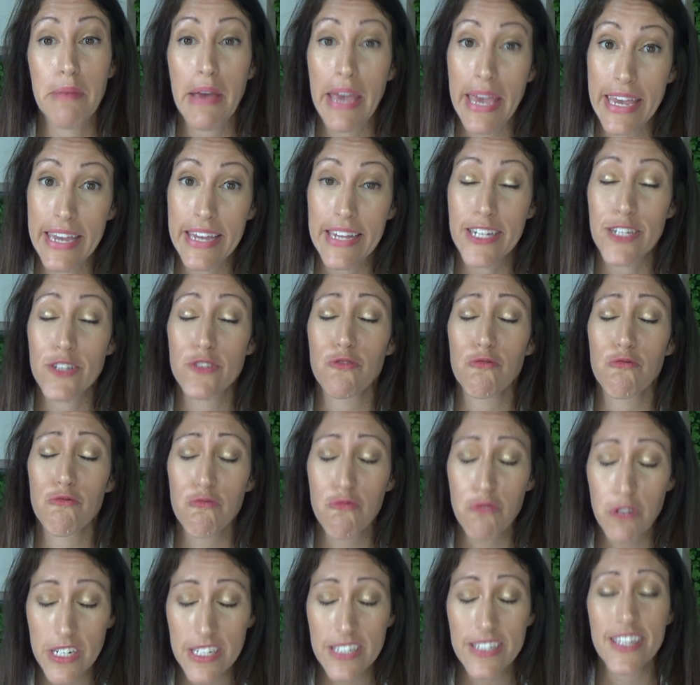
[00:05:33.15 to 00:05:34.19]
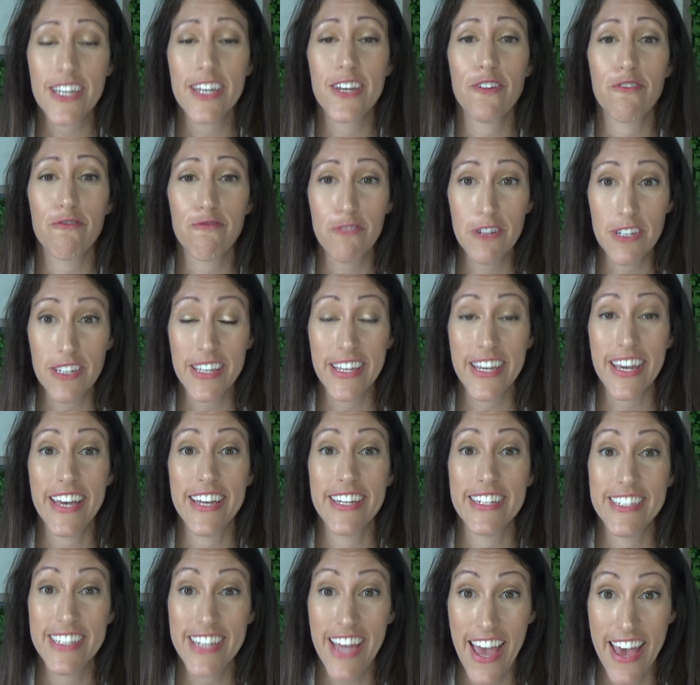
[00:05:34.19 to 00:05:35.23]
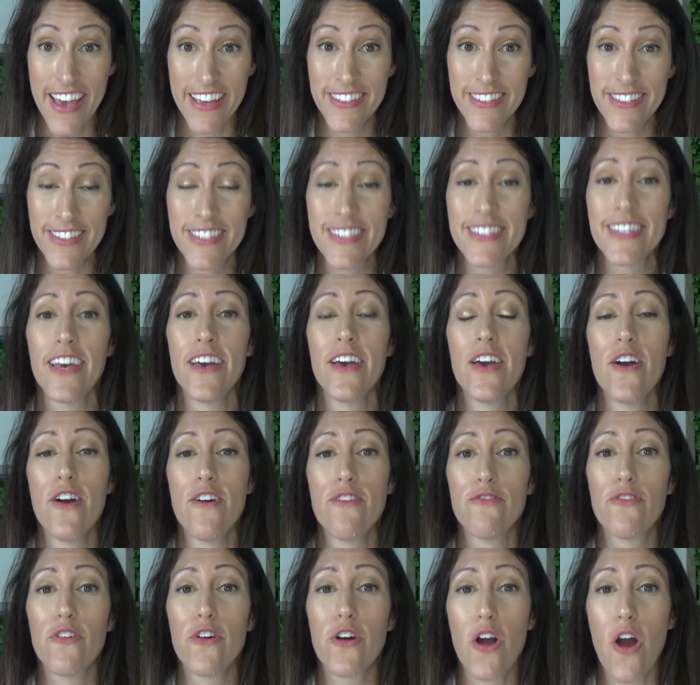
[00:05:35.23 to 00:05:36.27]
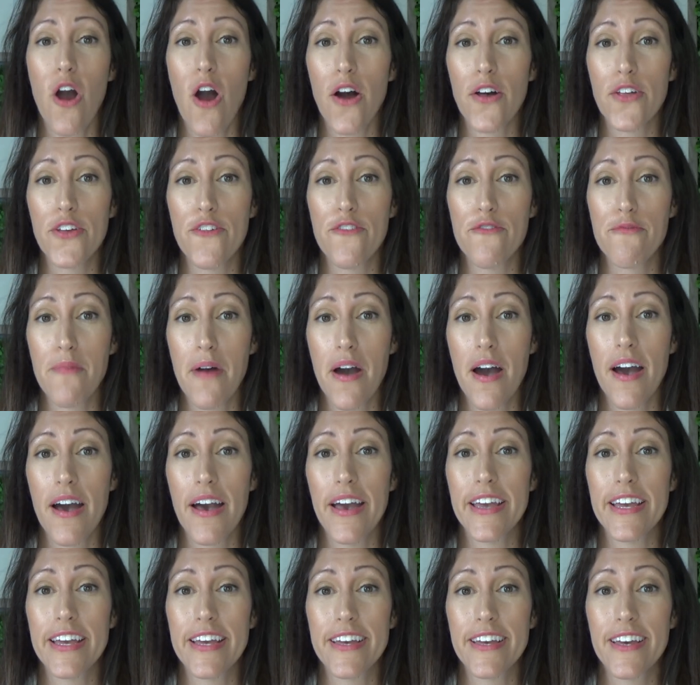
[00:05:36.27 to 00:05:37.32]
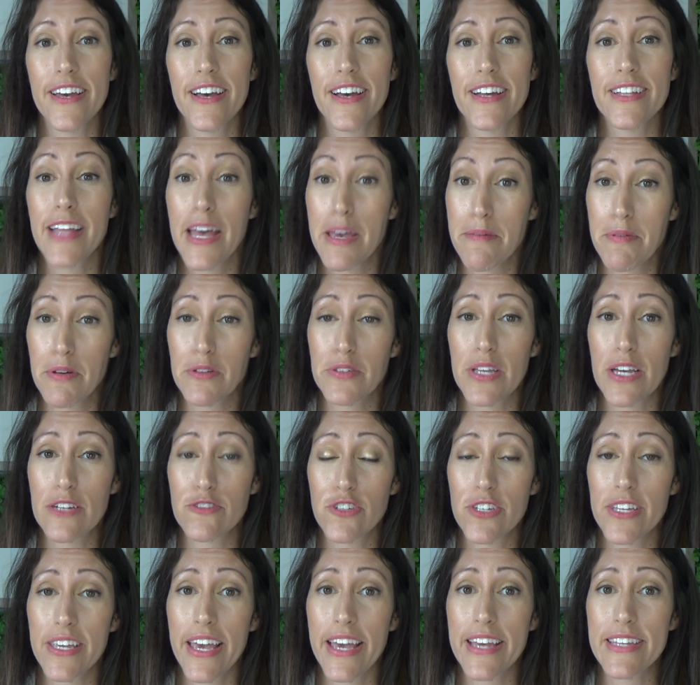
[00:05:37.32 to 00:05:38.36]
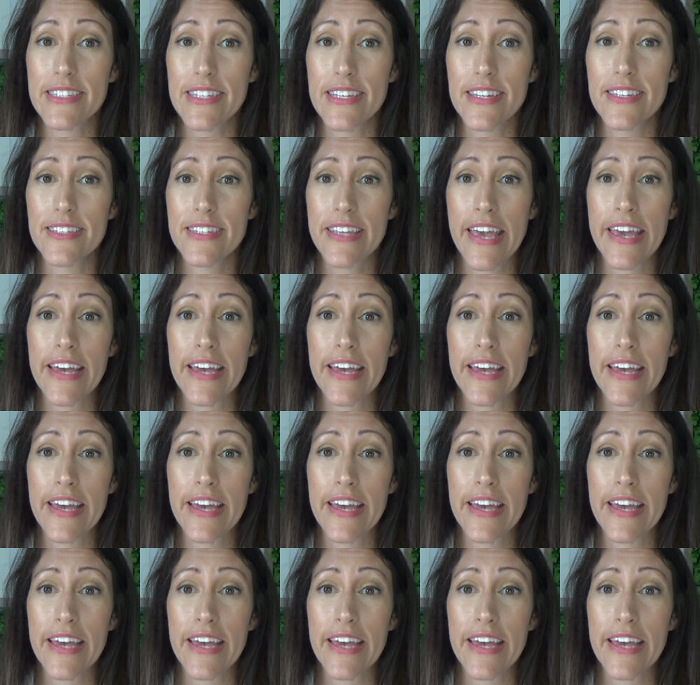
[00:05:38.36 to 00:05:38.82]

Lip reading: Pain is really, really intense for all of my liposuction cases.